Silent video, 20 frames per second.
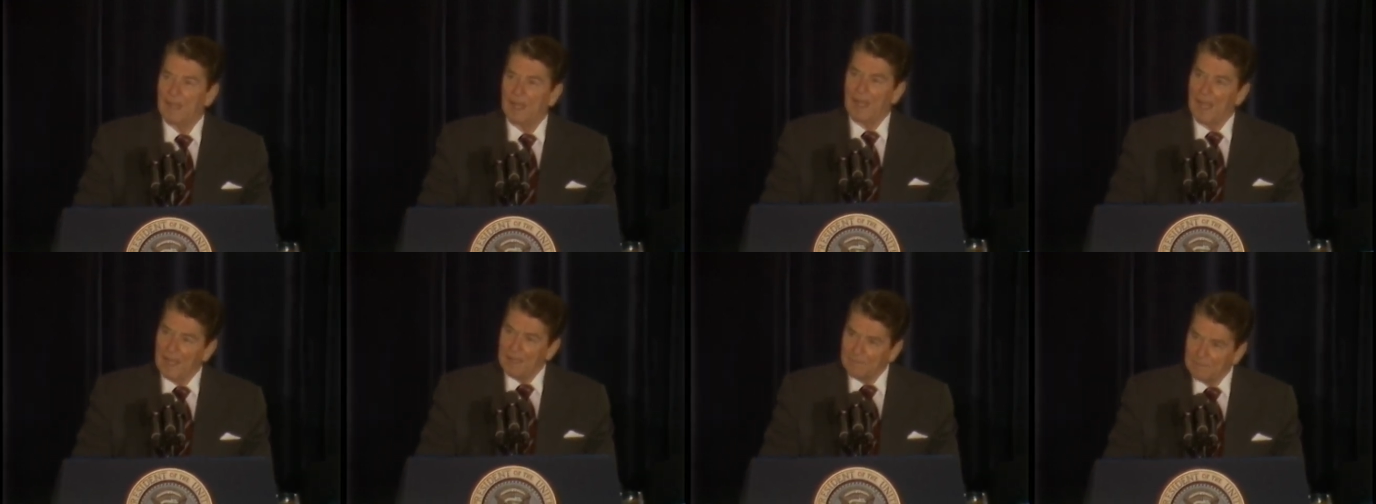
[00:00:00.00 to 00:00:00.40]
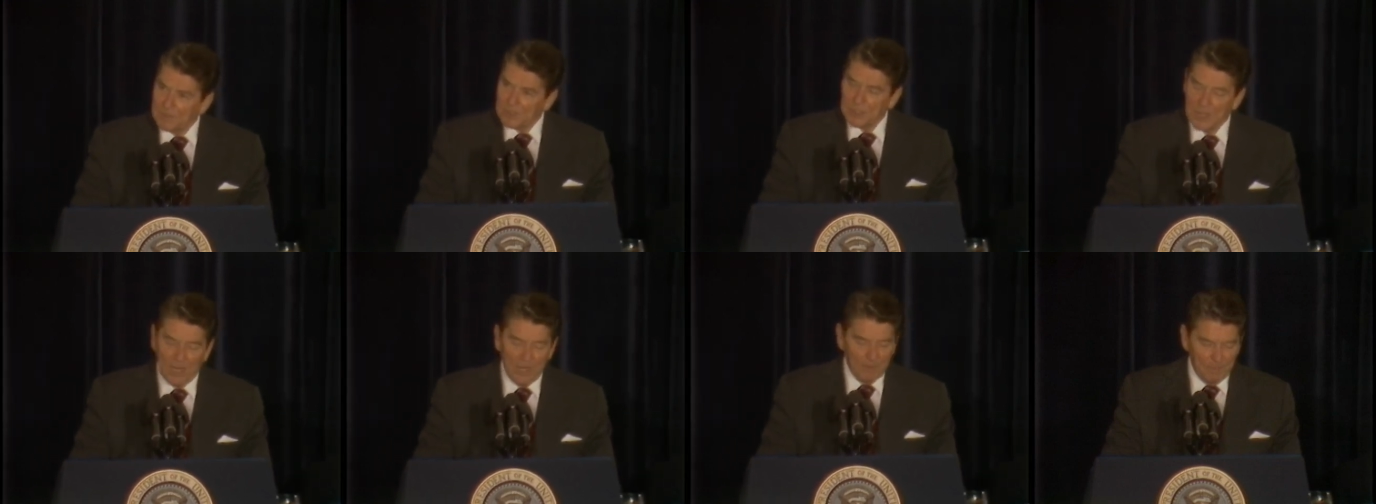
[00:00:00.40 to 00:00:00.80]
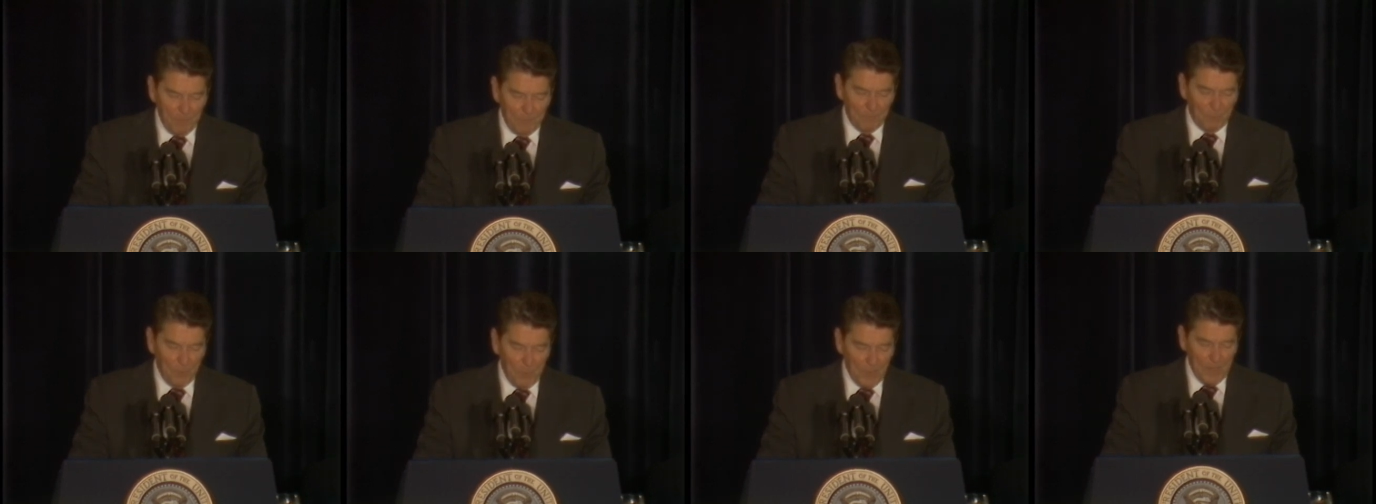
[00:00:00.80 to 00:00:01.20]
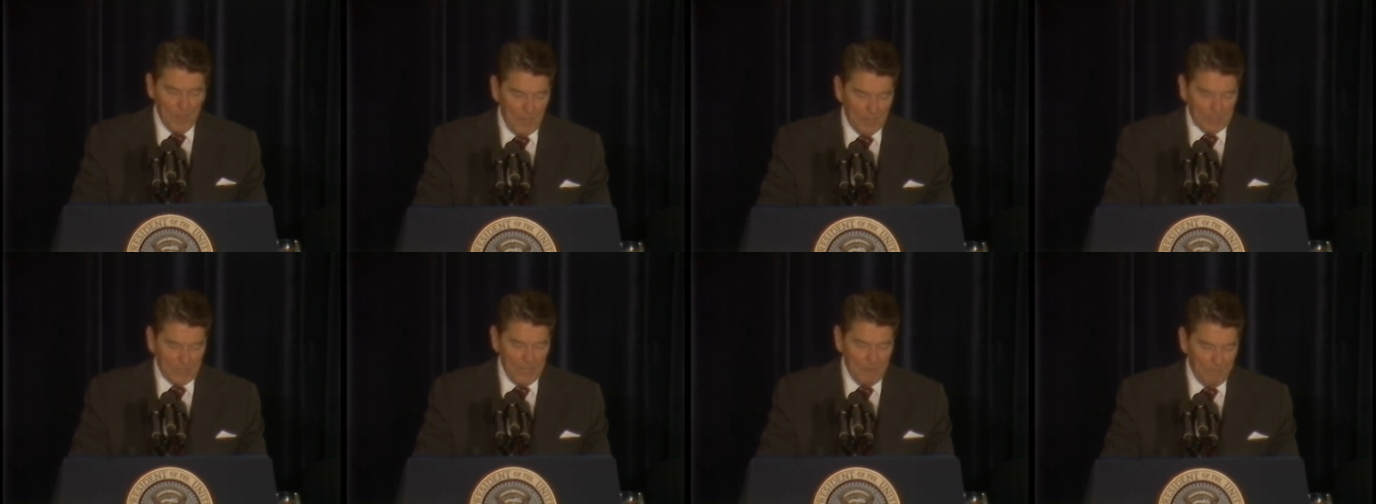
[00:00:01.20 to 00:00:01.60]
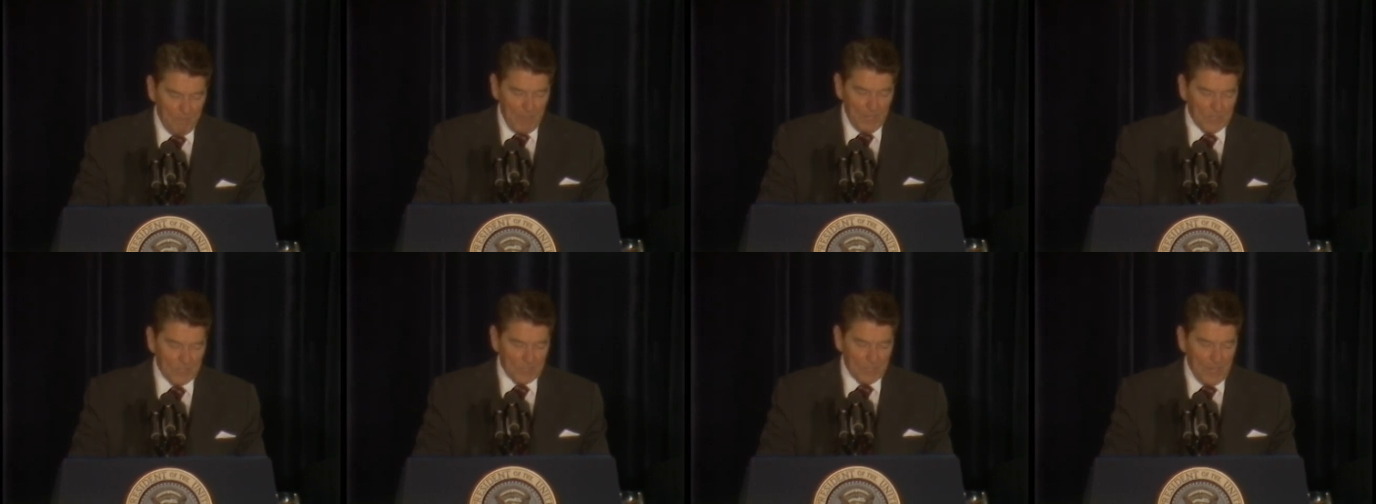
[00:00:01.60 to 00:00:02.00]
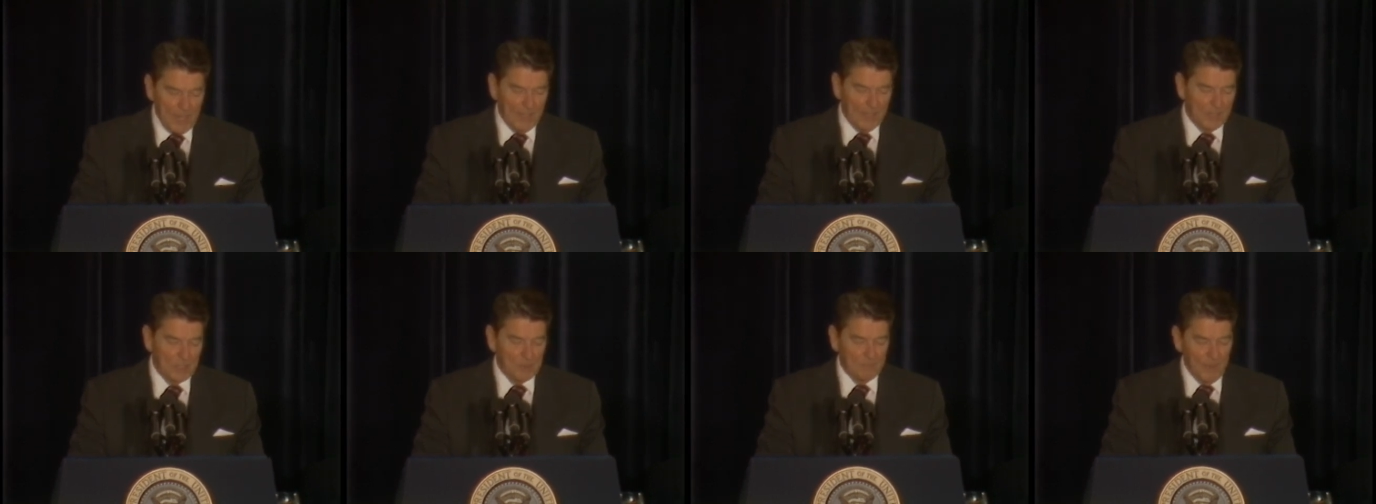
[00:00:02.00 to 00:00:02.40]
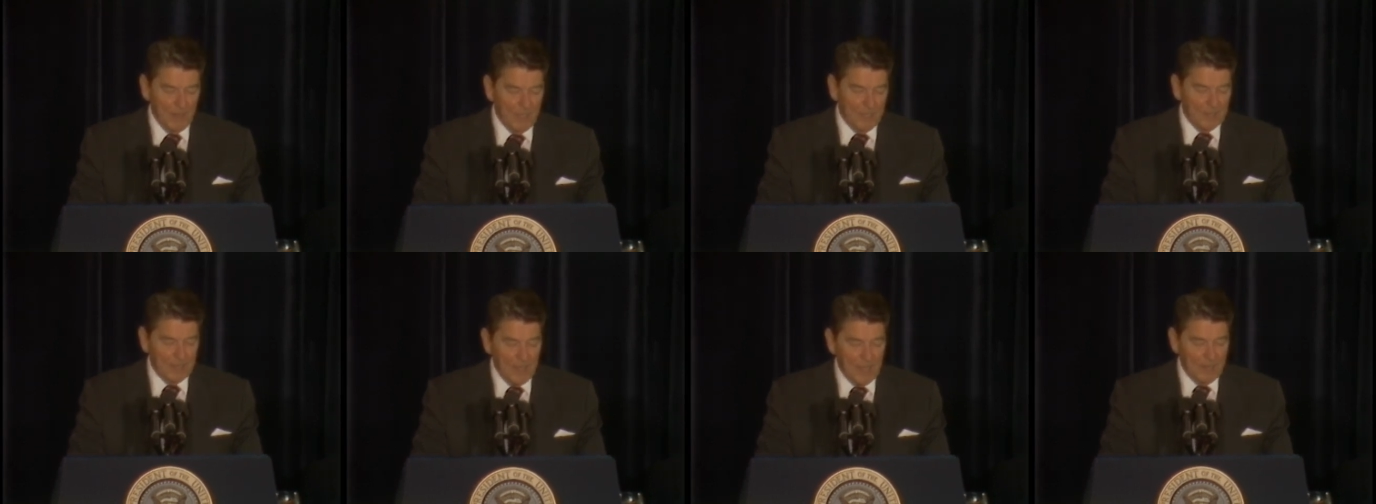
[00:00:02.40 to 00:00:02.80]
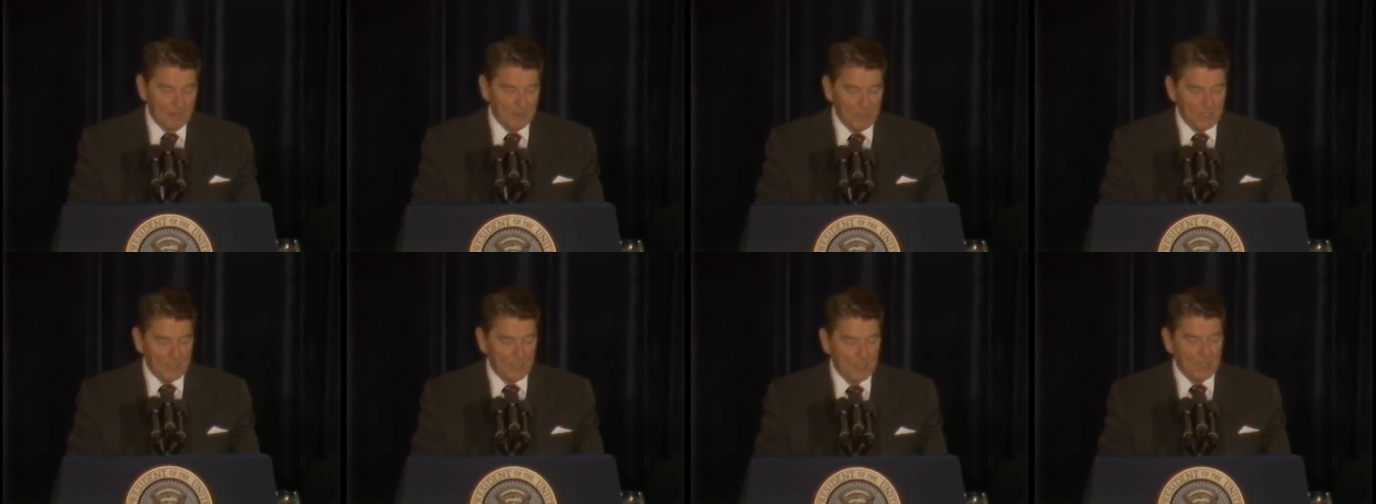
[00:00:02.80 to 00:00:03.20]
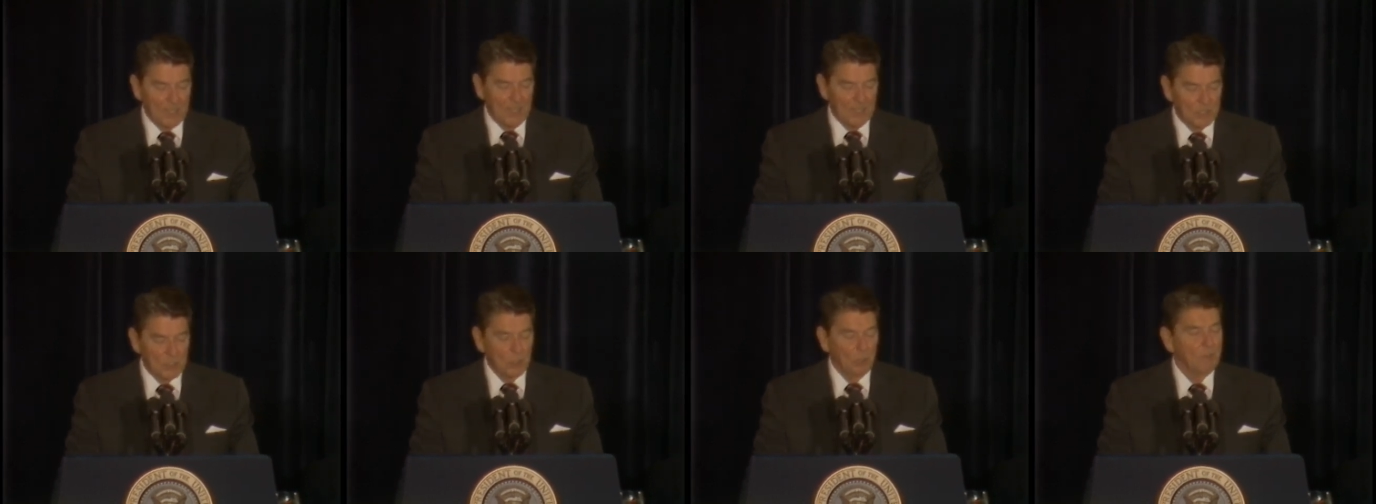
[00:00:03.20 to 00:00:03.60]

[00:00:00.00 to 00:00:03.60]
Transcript: I've said it before and I'll keep on saying it as many times as it takes,